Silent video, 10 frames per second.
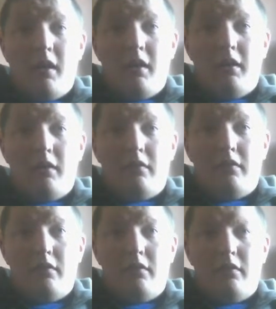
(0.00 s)
and
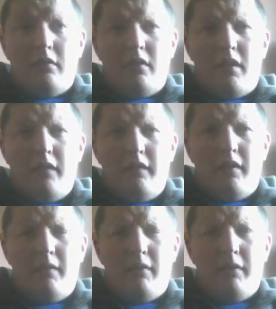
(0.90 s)
the
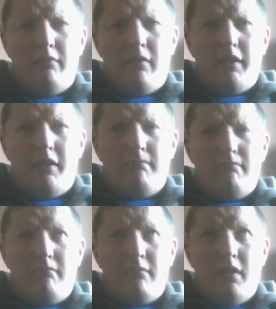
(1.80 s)
last time I rang
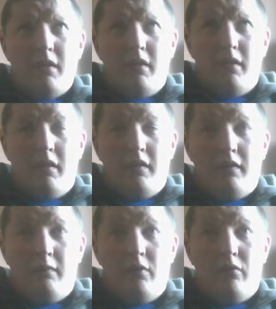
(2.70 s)
him, he
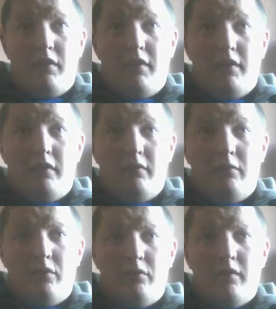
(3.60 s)
said to me, "Look," he said,
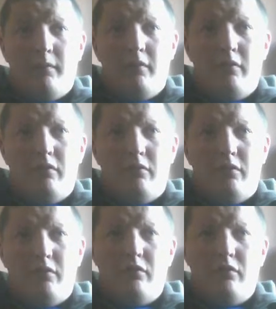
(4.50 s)
which was about